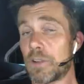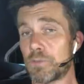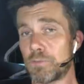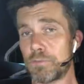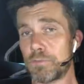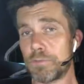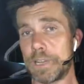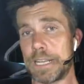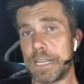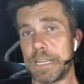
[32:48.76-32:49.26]

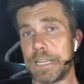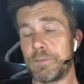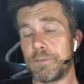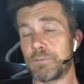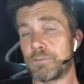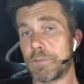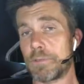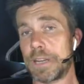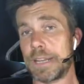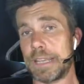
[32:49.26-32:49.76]
really,
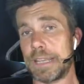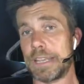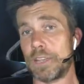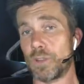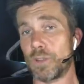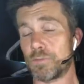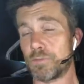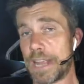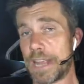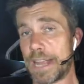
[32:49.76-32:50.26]
really
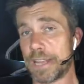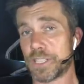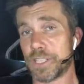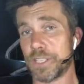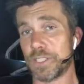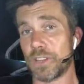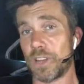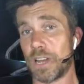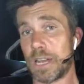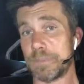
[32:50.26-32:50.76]
good
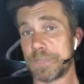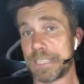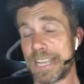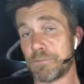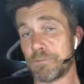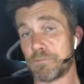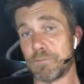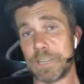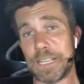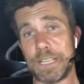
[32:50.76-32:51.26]
reaction times
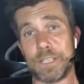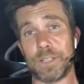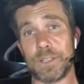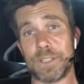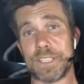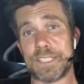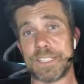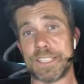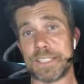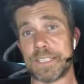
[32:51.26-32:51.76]
and really
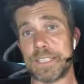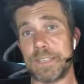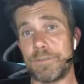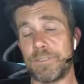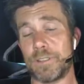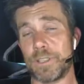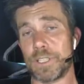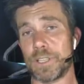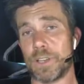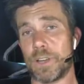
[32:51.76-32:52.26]
good
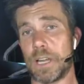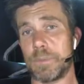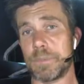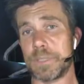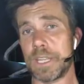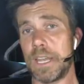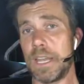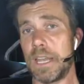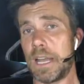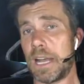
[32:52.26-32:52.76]
60-foot
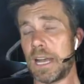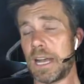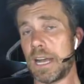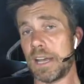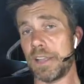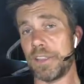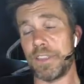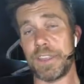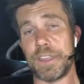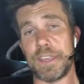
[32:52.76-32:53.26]
times.
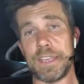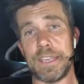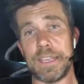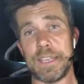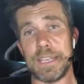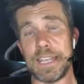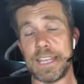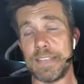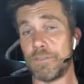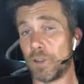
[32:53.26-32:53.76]

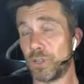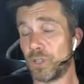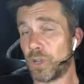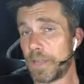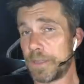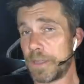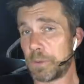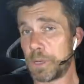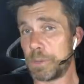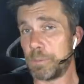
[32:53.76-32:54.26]
The Evo
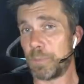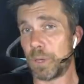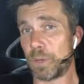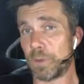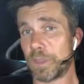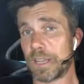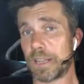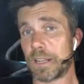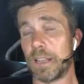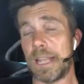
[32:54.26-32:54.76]
9 that we
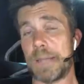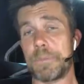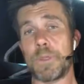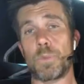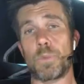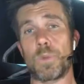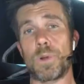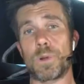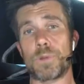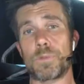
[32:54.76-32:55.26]
built that claimed
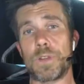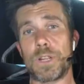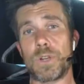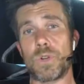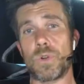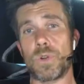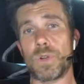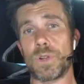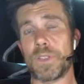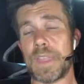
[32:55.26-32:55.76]
the world
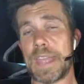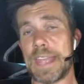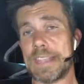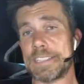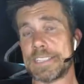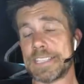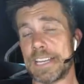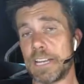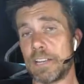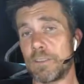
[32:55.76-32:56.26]
record,
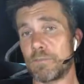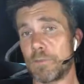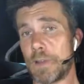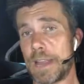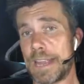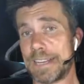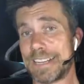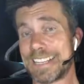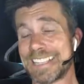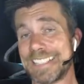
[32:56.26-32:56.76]
that
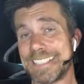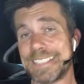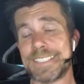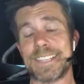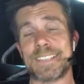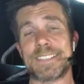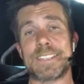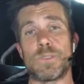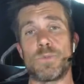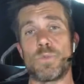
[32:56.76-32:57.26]
ran
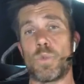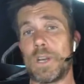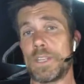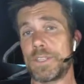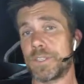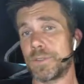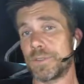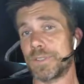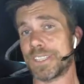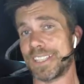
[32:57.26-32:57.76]
consistent
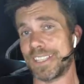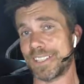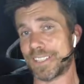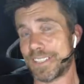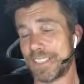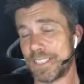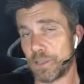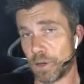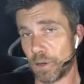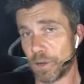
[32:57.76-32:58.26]

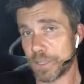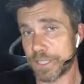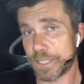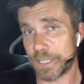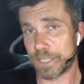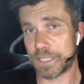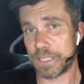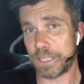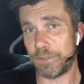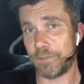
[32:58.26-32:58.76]
1.260
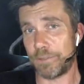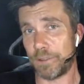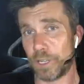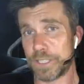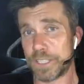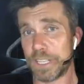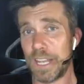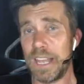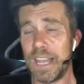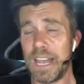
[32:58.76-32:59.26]

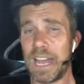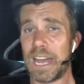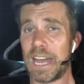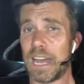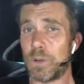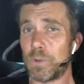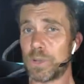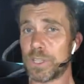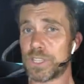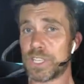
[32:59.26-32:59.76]
60-foots,
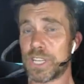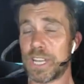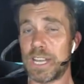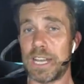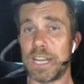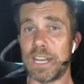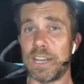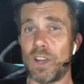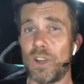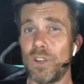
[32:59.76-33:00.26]
which
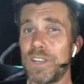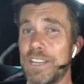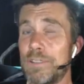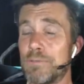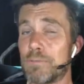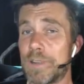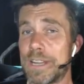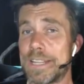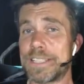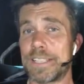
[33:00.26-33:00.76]
only
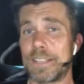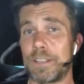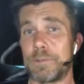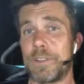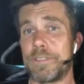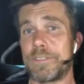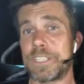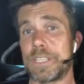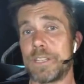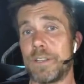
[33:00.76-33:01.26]
recently
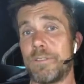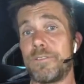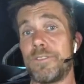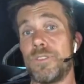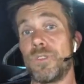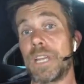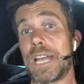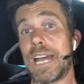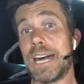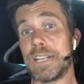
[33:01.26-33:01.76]
we've seen a
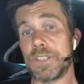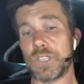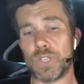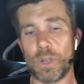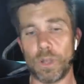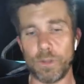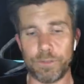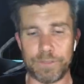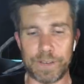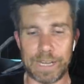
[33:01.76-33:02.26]
few cars
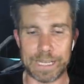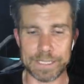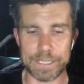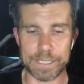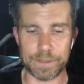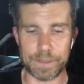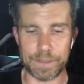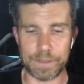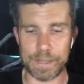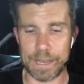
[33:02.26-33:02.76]
go
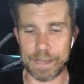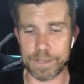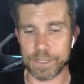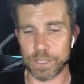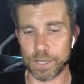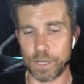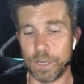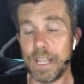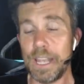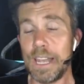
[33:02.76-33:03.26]
faster than that.
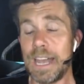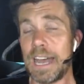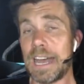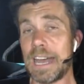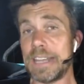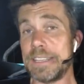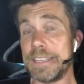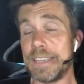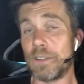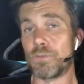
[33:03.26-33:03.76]
So
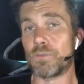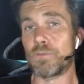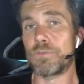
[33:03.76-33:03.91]
yeah,